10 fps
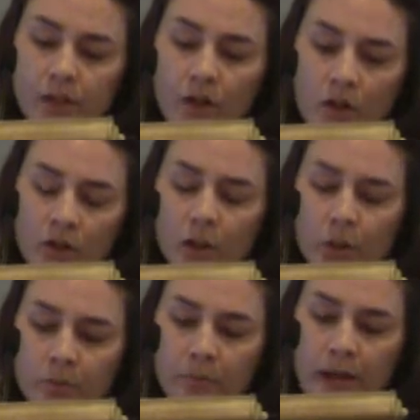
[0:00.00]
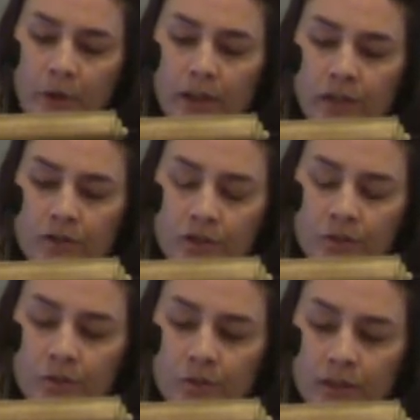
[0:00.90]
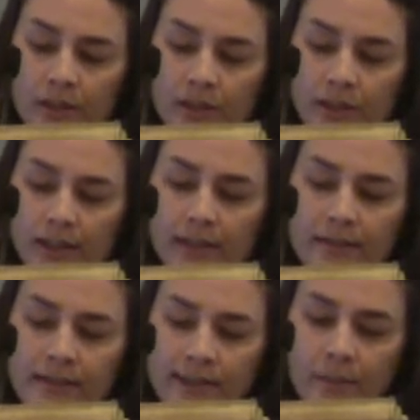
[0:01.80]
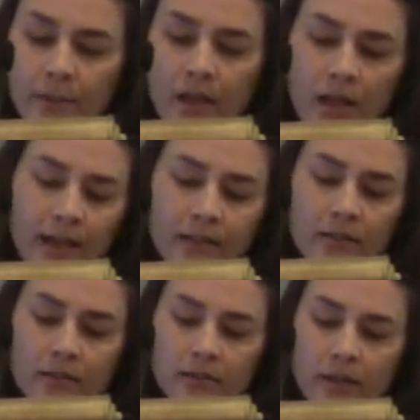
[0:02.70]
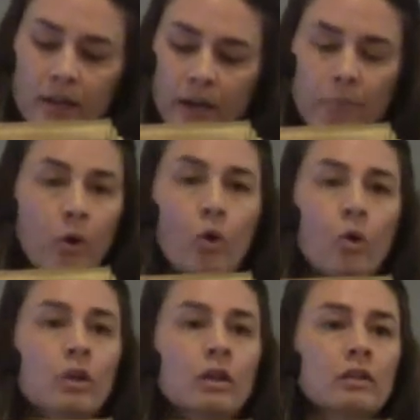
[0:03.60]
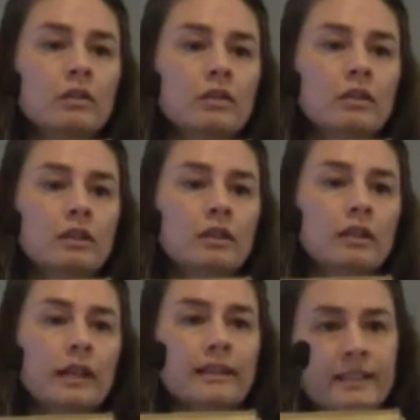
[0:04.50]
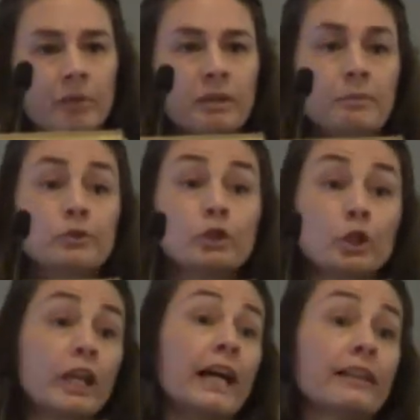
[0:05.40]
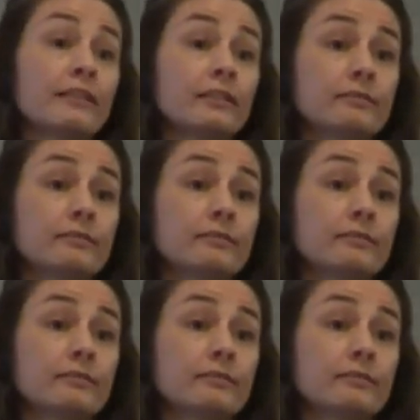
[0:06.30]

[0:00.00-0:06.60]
All human power can do is set up an idol on a pole and tell people to look at it.